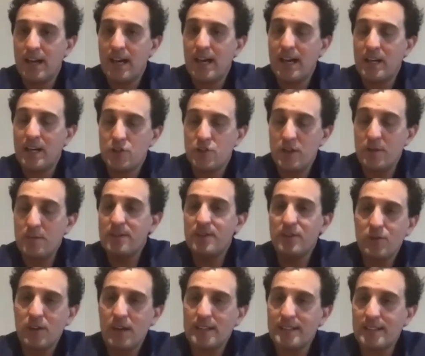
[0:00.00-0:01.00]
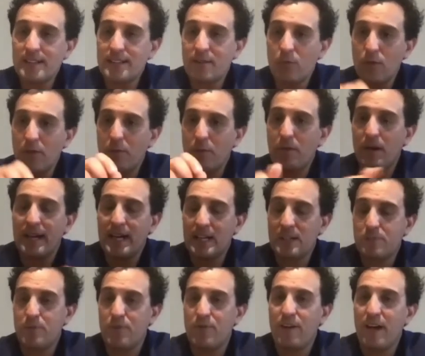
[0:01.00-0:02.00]
gym instructor with
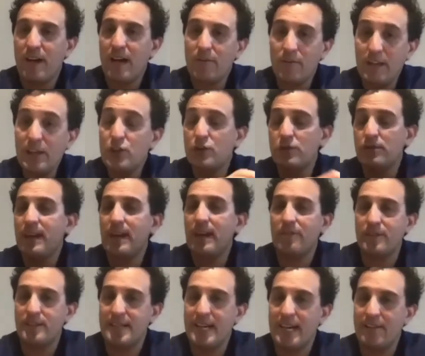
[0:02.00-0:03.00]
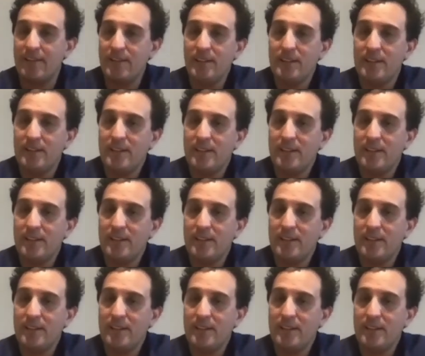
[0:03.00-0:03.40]
bicuspid valve, he shouldn't have a TAVI.